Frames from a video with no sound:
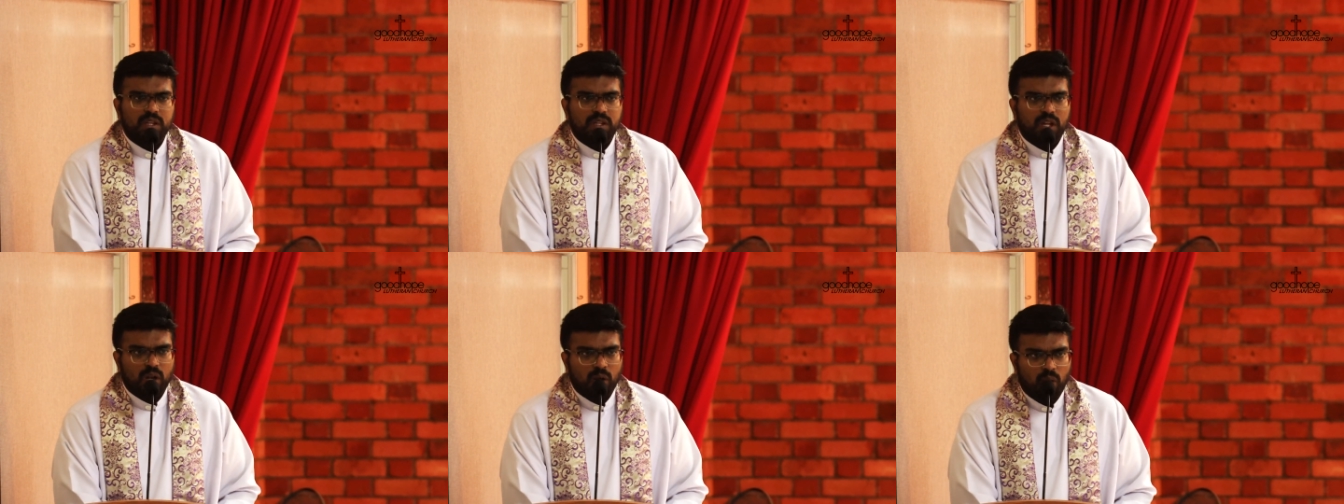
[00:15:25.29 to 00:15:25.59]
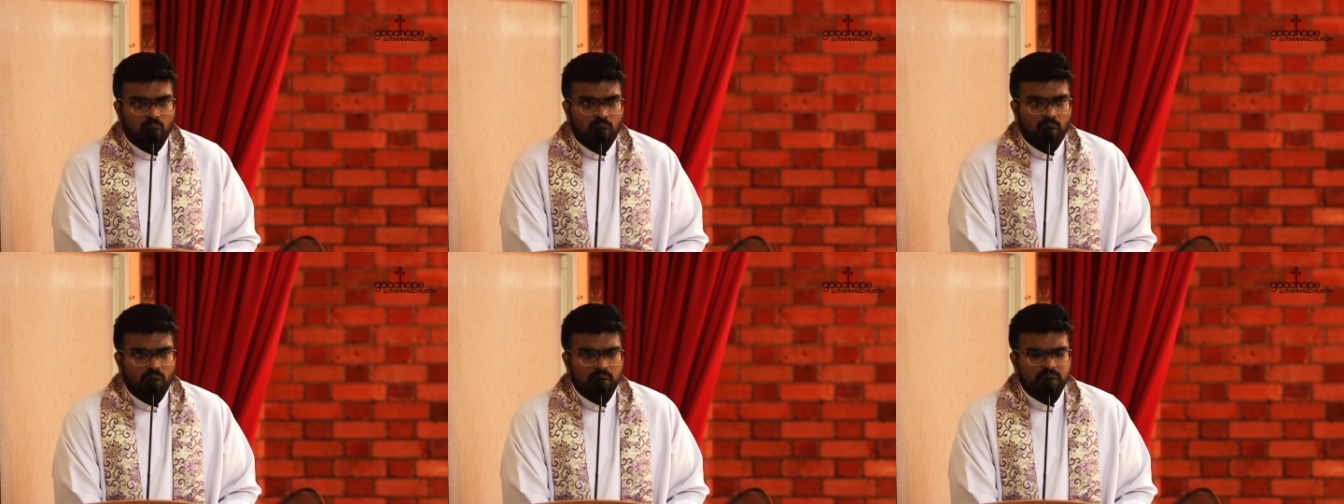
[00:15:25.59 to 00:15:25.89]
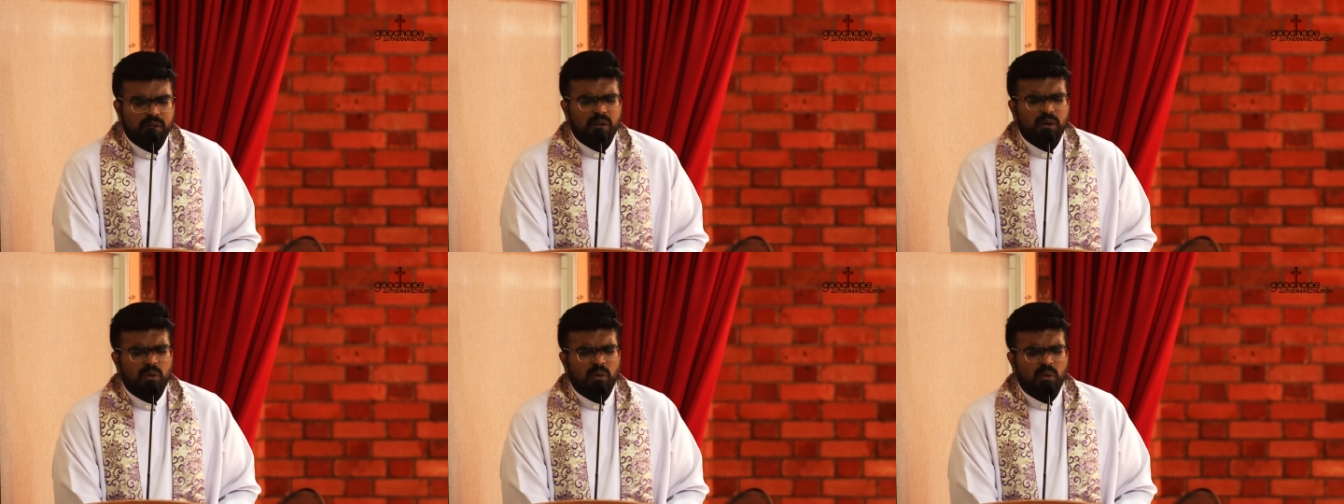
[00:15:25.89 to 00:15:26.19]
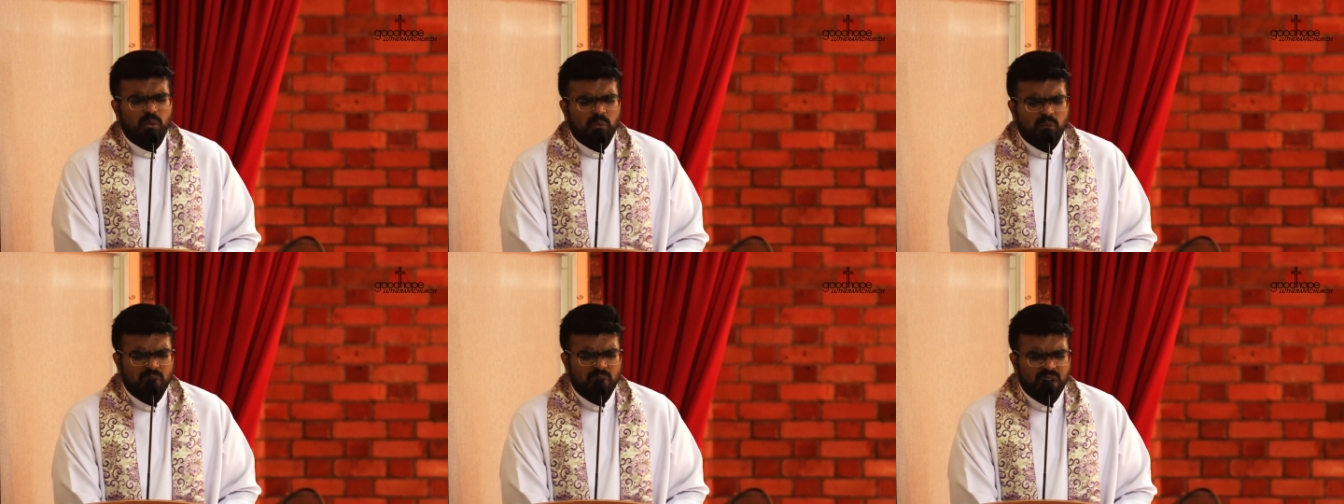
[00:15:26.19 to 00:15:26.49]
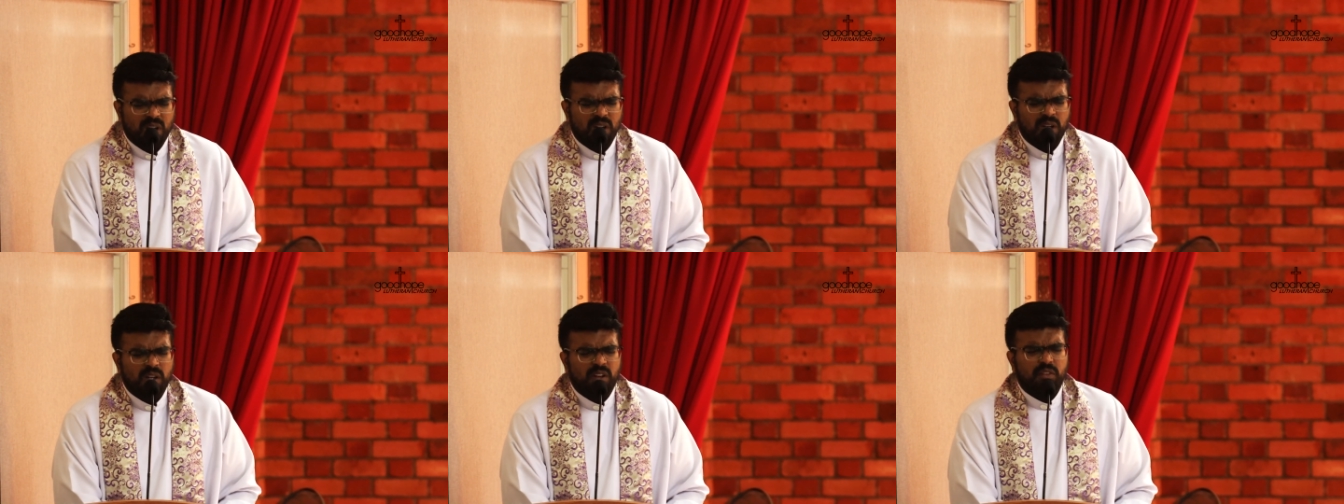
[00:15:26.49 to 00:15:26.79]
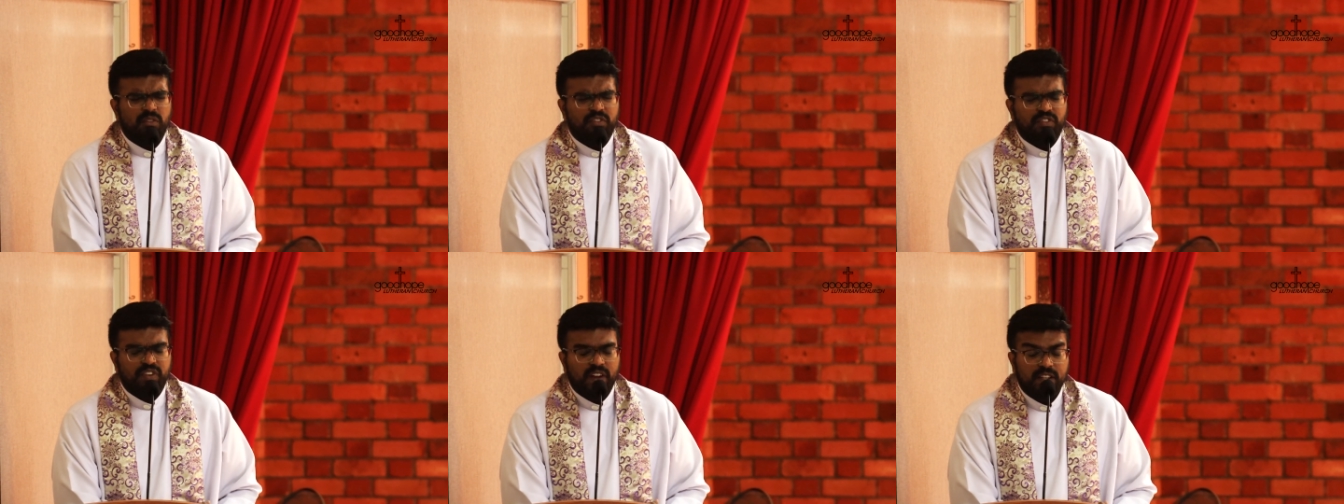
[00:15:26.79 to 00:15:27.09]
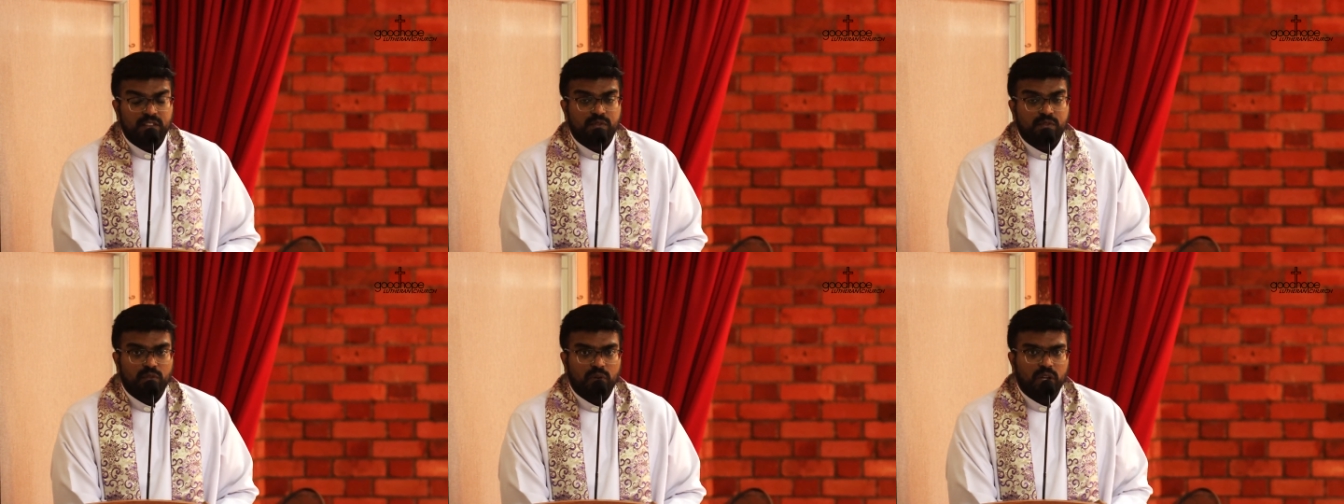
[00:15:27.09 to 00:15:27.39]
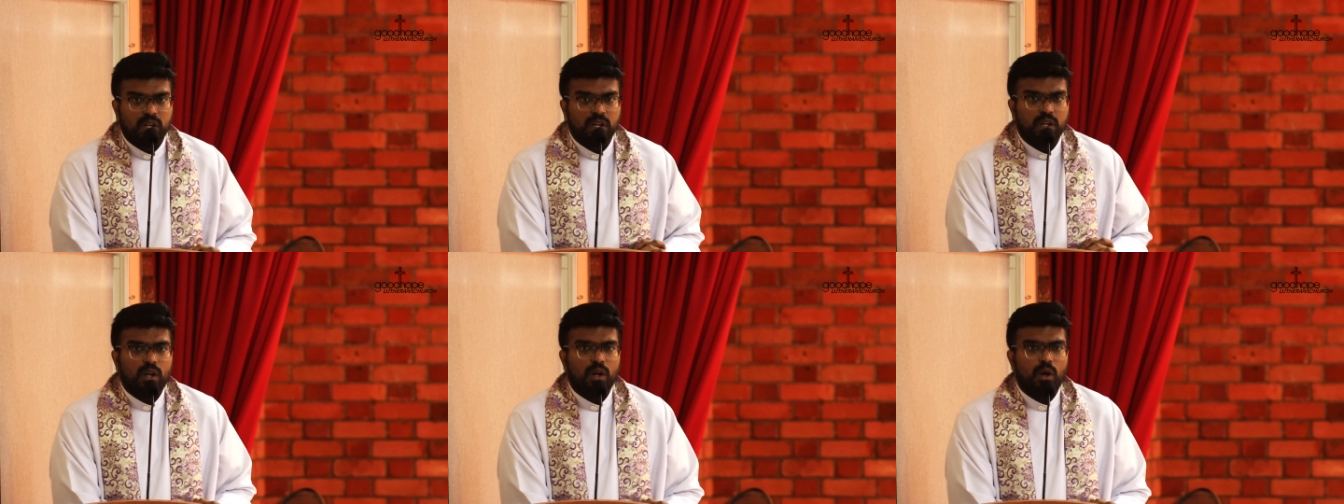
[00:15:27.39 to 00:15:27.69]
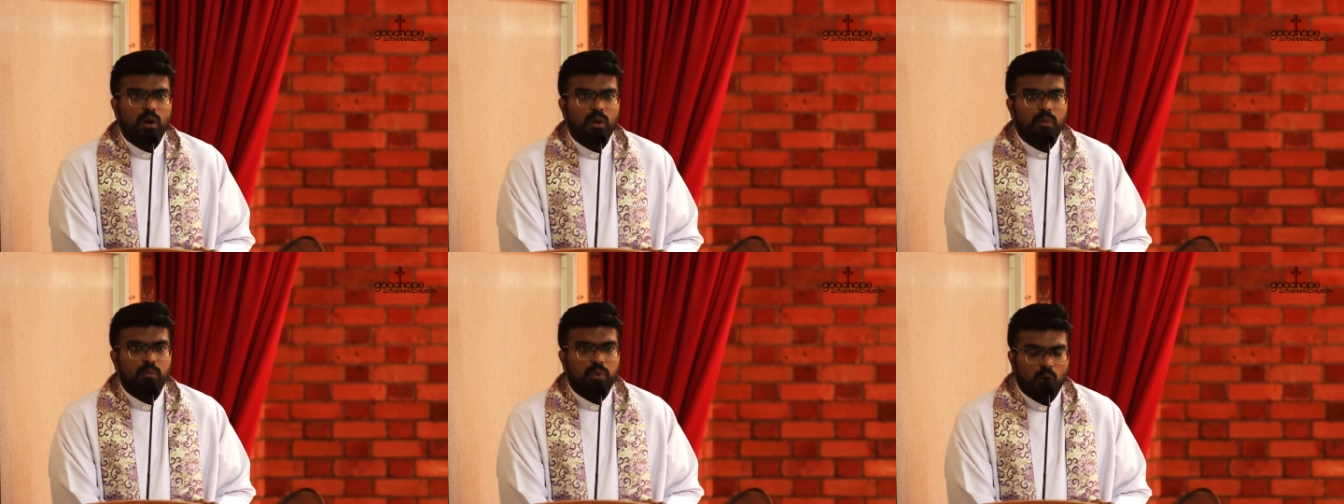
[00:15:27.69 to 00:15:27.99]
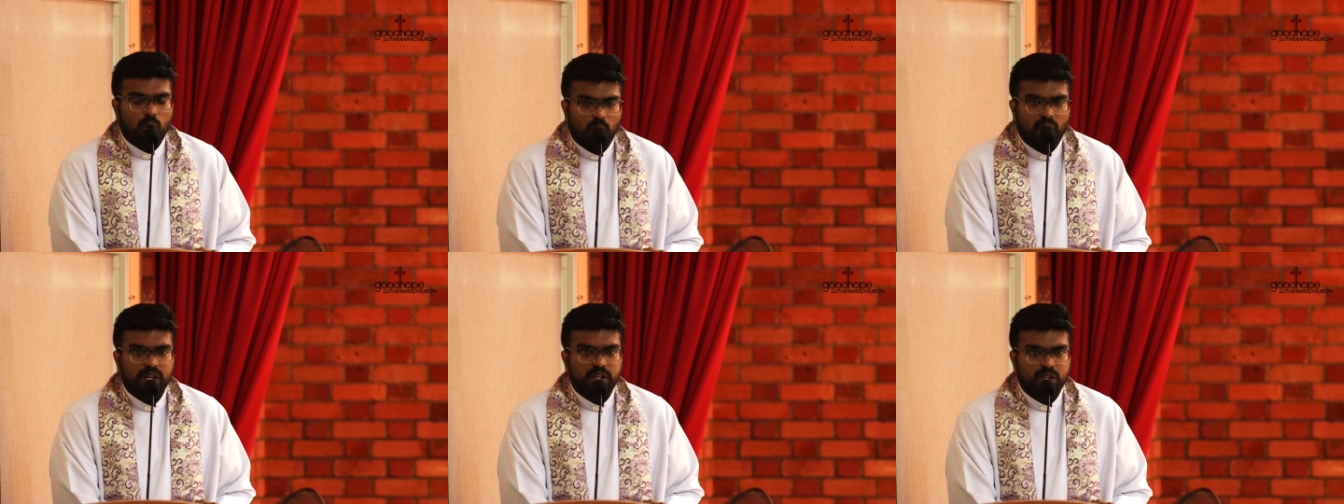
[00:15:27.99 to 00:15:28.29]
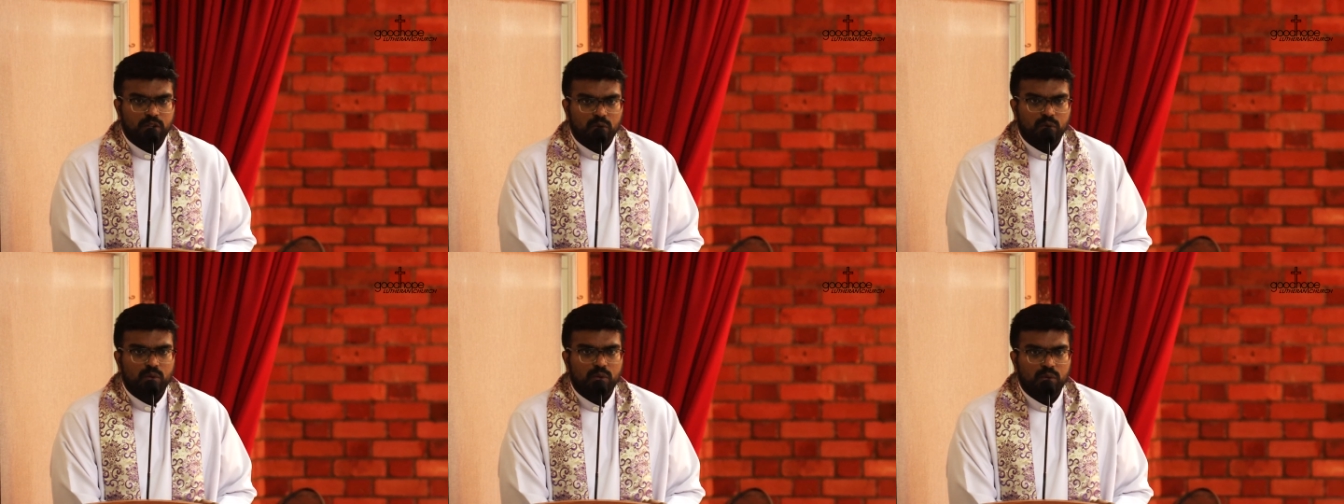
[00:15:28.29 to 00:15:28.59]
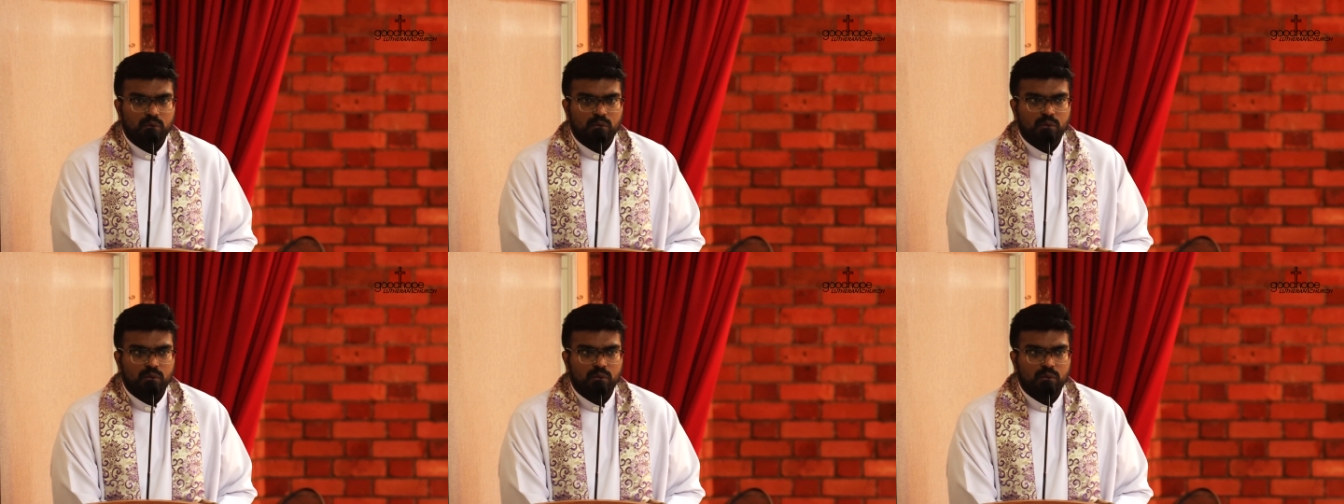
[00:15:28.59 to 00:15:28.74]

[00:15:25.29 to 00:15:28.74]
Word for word: the Lord will faithfully provide you.